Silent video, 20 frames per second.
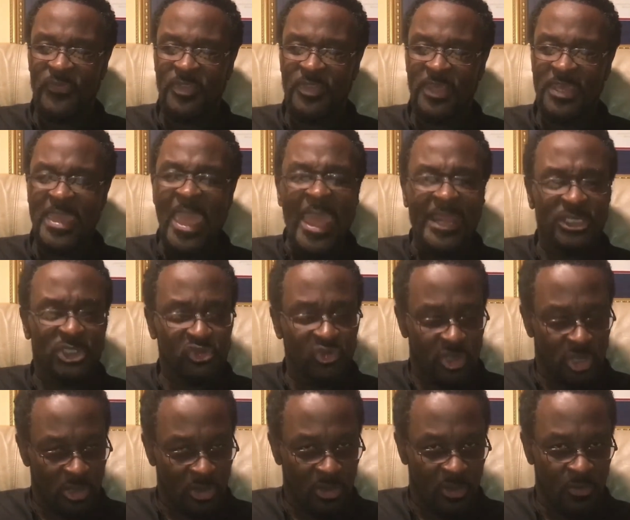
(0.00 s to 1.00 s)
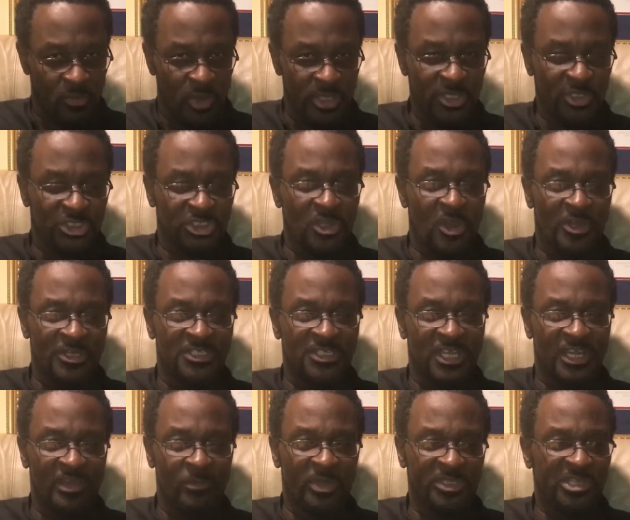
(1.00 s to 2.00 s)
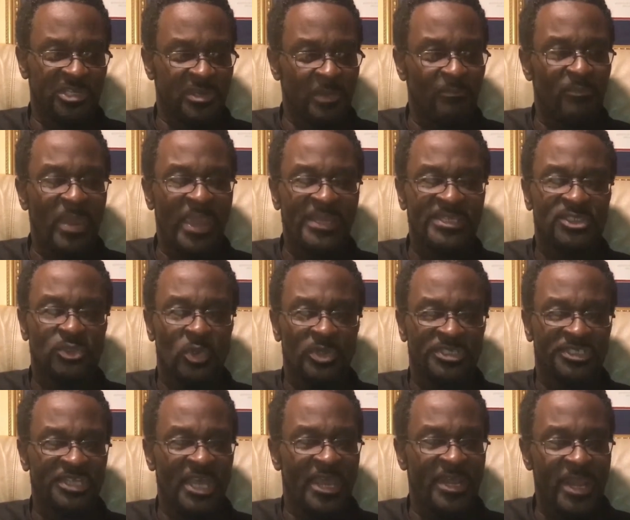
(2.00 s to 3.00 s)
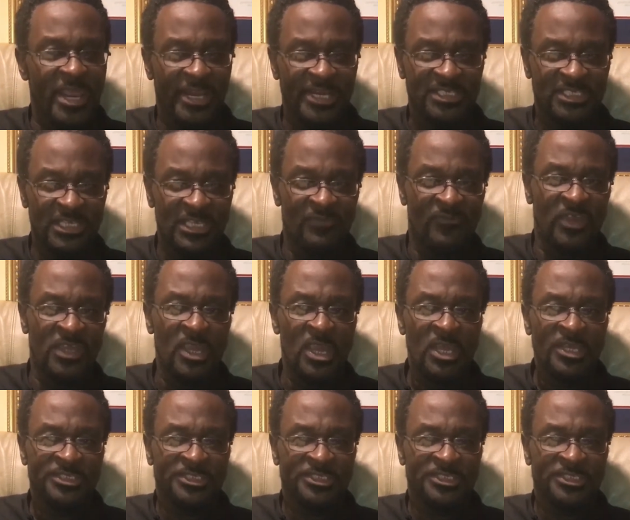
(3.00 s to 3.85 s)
theatrical. When you start dealing with the debates on Sinetta TV,